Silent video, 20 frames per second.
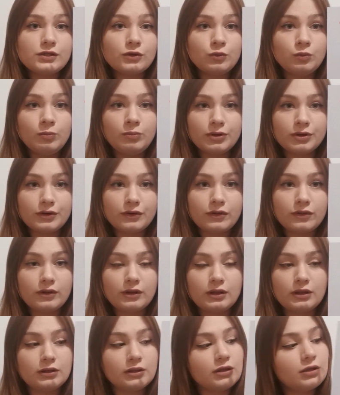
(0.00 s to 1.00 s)
of birth,
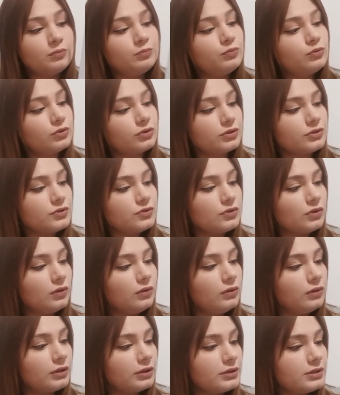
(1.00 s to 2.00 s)
yeah,
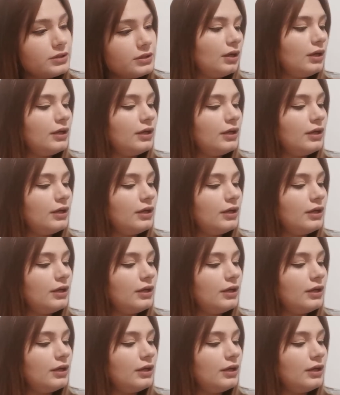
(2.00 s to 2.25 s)
Geburtsort.